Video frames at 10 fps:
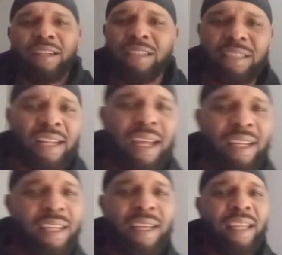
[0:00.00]
out every
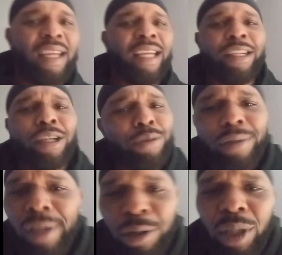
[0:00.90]
day and
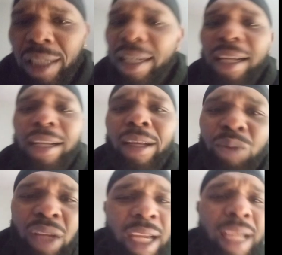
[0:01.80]
don't know a
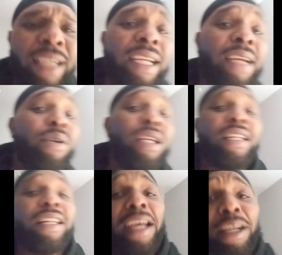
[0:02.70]
damn thing. And then
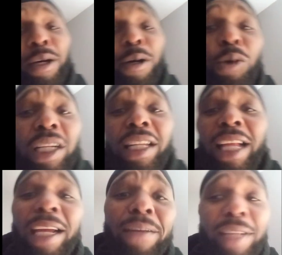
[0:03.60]
later on in
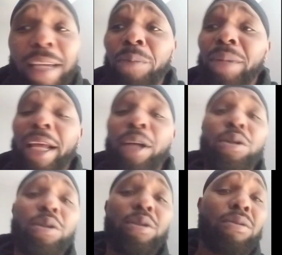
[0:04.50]
life, they're going to be like,
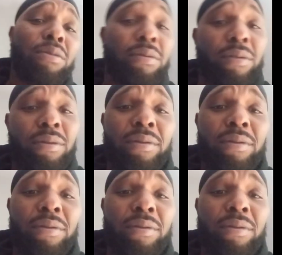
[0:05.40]
ooh,